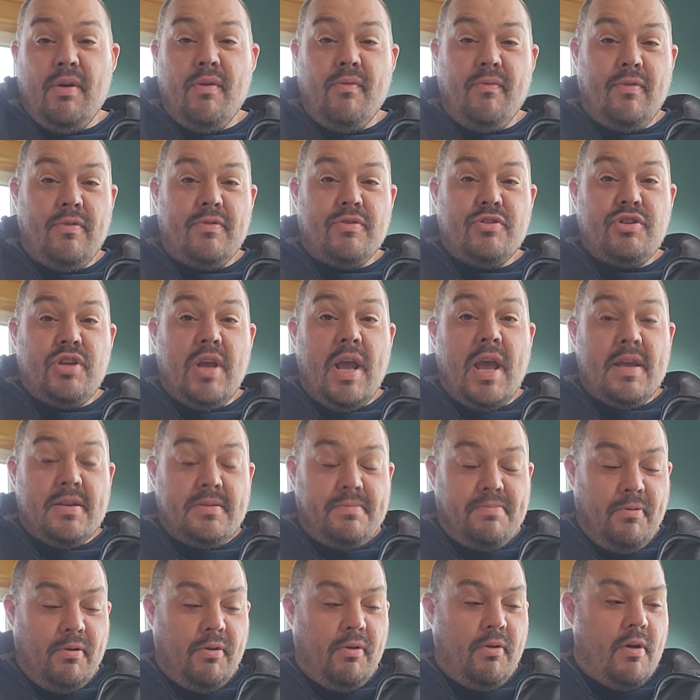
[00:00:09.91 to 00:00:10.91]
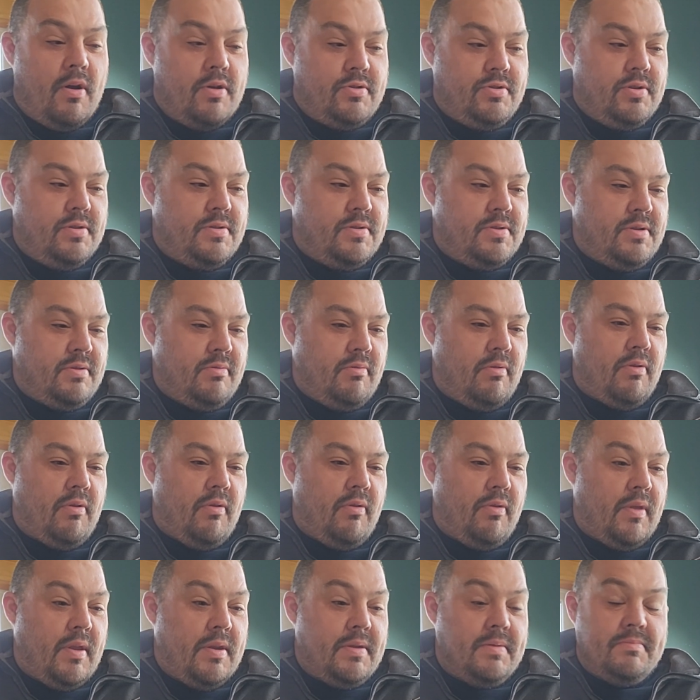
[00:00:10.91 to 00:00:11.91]
over jazz progressions
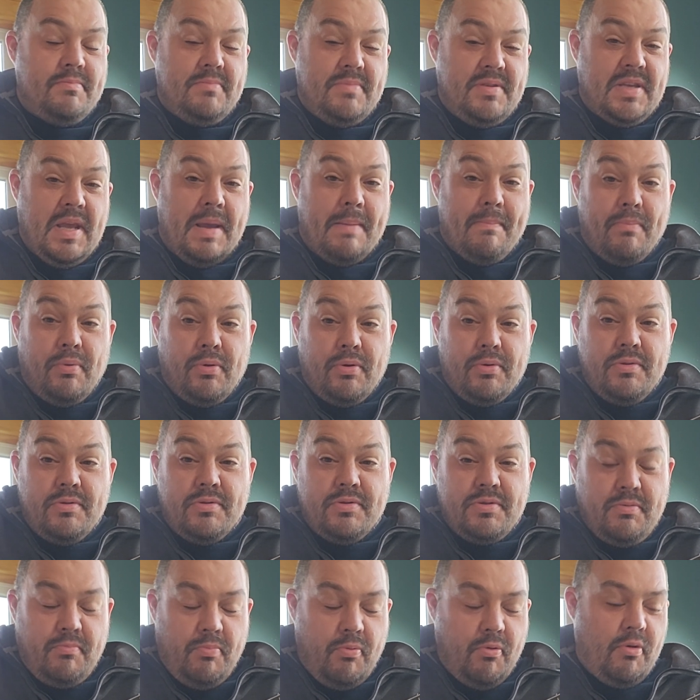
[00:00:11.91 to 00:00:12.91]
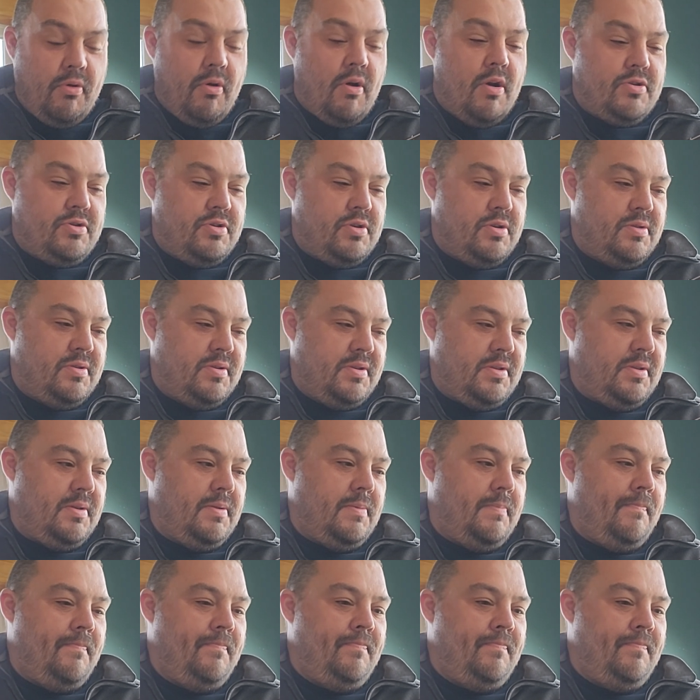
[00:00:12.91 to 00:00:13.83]
rather than, say, blues progressions.